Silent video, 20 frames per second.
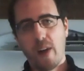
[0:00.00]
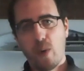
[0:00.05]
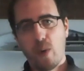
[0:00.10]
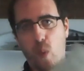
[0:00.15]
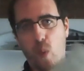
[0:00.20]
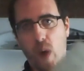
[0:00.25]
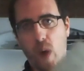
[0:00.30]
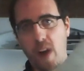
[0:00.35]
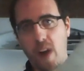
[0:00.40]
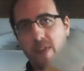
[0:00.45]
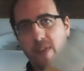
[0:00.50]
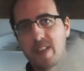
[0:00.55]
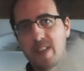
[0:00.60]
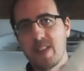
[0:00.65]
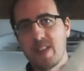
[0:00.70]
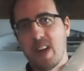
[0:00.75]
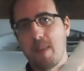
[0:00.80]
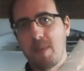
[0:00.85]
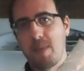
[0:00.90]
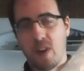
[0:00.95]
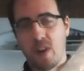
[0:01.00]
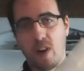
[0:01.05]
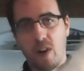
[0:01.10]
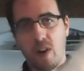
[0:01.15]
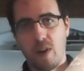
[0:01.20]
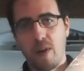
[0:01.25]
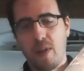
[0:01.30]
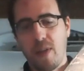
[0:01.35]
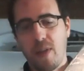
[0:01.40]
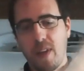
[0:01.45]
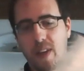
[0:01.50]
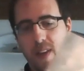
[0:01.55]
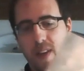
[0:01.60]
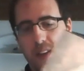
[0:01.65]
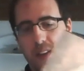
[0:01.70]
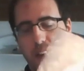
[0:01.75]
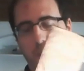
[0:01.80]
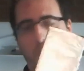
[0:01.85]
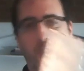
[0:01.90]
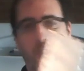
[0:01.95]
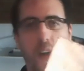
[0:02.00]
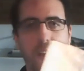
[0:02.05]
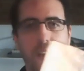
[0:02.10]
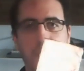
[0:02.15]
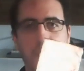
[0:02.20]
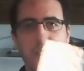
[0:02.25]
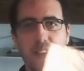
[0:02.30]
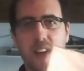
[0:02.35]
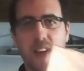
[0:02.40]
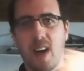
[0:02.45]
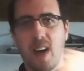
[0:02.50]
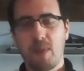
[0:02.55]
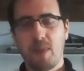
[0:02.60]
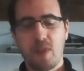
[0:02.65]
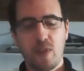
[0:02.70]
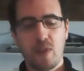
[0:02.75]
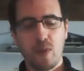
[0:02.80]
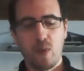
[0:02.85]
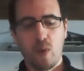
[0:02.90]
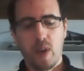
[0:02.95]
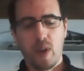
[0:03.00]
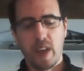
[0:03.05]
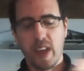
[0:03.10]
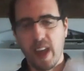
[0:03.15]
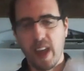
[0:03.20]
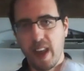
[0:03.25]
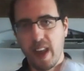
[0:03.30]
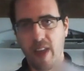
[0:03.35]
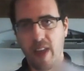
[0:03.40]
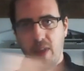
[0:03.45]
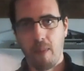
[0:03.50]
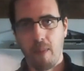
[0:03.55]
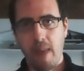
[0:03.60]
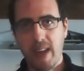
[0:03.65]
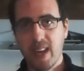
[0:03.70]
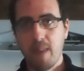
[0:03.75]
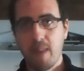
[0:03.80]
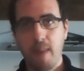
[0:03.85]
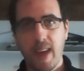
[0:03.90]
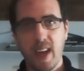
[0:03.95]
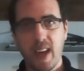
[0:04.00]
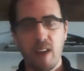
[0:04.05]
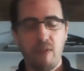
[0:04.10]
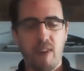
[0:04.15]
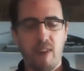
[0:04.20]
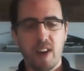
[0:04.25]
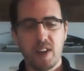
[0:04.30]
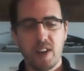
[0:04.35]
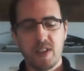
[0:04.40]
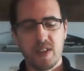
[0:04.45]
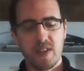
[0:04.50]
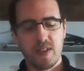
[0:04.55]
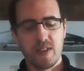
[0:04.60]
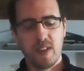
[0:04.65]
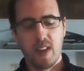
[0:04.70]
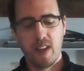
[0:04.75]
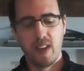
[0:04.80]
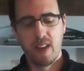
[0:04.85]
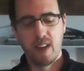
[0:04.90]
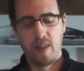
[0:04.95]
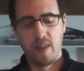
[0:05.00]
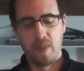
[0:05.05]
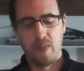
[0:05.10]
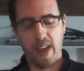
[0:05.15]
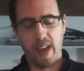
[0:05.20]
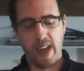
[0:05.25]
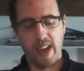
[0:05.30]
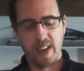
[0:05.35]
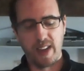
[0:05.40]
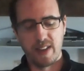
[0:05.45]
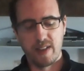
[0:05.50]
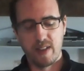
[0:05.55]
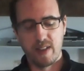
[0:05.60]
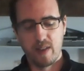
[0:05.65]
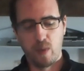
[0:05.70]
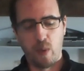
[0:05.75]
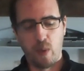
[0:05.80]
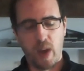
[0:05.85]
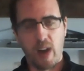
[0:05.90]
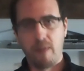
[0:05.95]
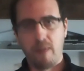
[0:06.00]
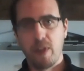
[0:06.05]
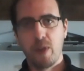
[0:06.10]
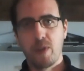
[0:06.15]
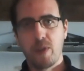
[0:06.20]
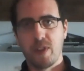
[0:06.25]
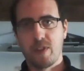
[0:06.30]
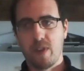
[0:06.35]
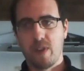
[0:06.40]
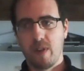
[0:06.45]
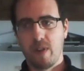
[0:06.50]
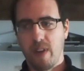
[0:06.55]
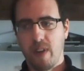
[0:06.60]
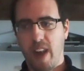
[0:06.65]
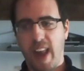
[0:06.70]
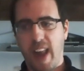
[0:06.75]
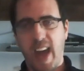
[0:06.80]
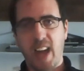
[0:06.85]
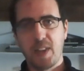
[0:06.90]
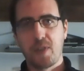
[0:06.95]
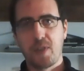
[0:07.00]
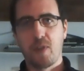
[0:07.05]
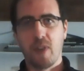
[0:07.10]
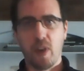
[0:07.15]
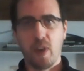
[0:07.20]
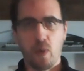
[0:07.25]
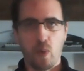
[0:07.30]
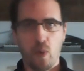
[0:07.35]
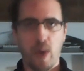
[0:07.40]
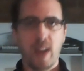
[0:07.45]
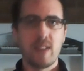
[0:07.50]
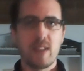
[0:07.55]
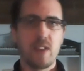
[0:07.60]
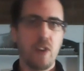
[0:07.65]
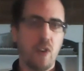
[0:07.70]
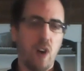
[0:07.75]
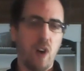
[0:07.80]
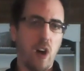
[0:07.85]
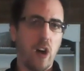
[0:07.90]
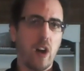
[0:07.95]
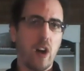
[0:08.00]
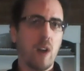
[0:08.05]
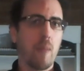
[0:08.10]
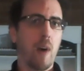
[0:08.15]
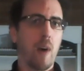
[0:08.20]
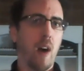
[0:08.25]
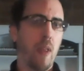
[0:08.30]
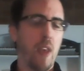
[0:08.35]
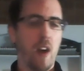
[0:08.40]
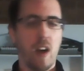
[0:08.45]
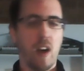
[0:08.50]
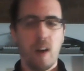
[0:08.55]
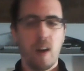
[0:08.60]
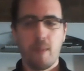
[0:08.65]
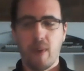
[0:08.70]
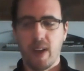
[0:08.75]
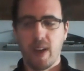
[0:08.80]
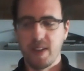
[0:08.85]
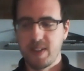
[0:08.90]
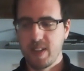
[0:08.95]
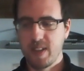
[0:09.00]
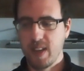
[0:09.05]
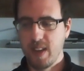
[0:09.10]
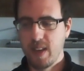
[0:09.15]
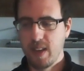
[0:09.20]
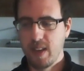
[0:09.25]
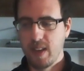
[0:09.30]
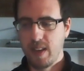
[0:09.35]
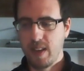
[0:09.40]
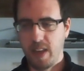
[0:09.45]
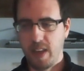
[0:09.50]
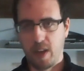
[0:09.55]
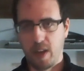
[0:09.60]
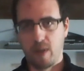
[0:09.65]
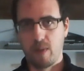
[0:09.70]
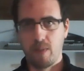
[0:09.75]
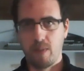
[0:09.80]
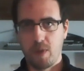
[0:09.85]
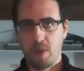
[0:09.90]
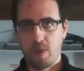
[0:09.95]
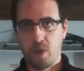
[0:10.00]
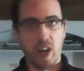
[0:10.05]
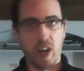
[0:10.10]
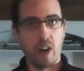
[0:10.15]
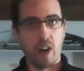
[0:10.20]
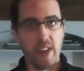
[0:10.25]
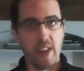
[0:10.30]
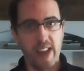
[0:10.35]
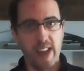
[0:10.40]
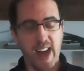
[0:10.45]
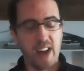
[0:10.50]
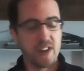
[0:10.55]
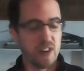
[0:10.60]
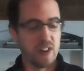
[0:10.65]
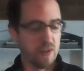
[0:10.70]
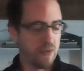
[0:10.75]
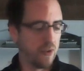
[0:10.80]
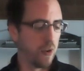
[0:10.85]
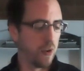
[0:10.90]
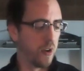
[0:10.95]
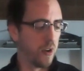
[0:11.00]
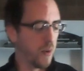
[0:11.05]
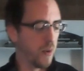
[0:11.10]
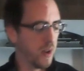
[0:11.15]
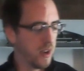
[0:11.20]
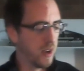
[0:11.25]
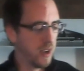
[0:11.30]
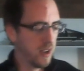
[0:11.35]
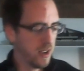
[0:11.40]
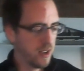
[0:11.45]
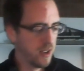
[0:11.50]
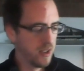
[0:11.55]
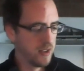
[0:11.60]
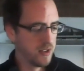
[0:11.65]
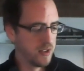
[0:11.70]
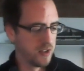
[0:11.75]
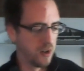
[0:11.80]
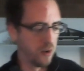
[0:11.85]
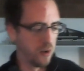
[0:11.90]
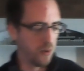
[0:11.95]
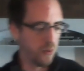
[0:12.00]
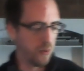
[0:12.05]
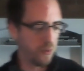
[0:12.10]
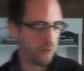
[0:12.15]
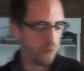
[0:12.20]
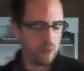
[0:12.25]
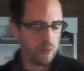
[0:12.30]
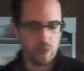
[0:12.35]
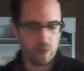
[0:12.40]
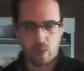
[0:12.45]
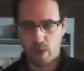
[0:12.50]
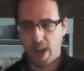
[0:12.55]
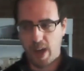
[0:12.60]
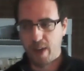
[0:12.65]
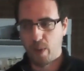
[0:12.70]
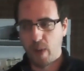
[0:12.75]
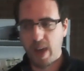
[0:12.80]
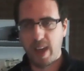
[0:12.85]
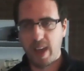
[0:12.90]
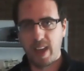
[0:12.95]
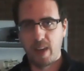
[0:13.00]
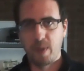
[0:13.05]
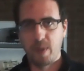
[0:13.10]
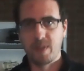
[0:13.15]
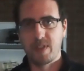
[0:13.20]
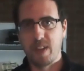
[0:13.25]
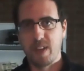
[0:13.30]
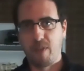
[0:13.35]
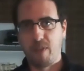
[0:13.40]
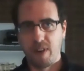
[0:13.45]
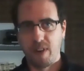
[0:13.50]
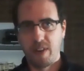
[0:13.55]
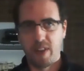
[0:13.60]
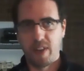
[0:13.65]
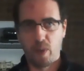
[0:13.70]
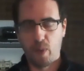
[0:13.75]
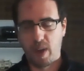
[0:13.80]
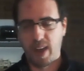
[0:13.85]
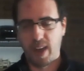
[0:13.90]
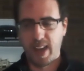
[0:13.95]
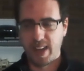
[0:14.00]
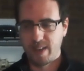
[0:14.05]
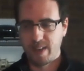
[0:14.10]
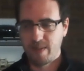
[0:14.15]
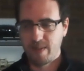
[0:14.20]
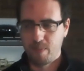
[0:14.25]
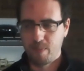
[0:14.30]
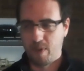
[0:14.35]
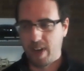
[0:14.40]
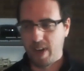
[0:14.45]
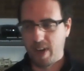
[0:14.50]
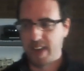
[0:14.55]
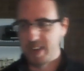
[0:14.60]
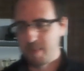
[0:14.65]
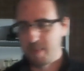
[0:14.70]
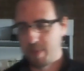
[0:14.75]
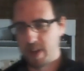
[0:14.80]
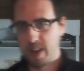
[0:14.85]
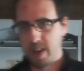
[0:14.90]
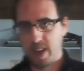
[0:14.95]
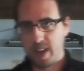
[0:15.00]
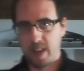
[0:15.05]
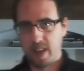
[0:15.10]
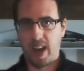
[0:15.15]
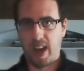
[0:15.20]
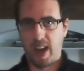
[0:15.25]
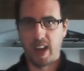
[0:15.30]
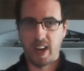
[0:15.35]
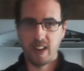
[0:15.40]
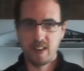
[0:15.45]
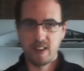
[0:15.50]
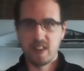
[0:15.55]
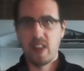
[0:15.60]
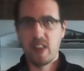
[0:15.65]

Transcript: one of these up to Earth and one of these up to any of the makey-makey functions, and whenever you just naturally rest your arm on the armrest, it'll trigger the action for you. So right away it was different than what I had planned, but I can see